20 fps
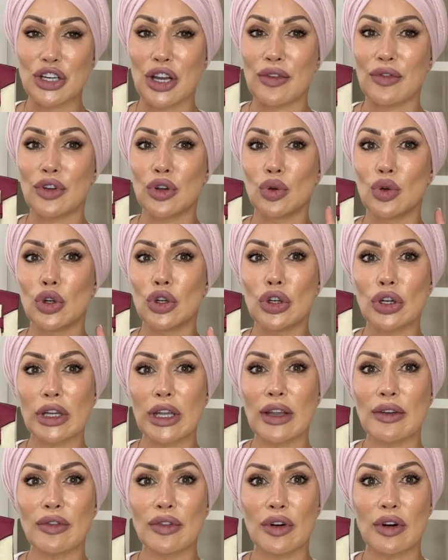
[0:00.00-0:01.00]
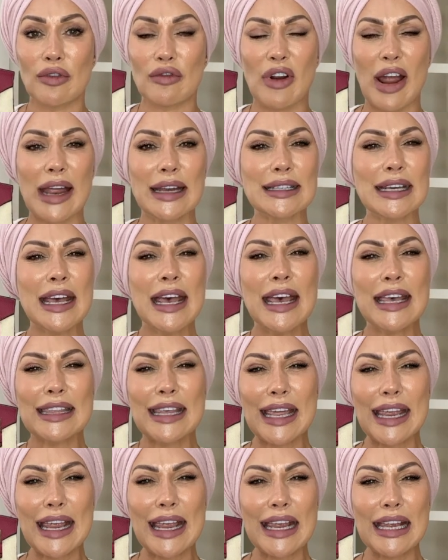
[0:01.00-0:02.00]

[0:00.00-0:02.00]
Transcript: If you're looking for a red that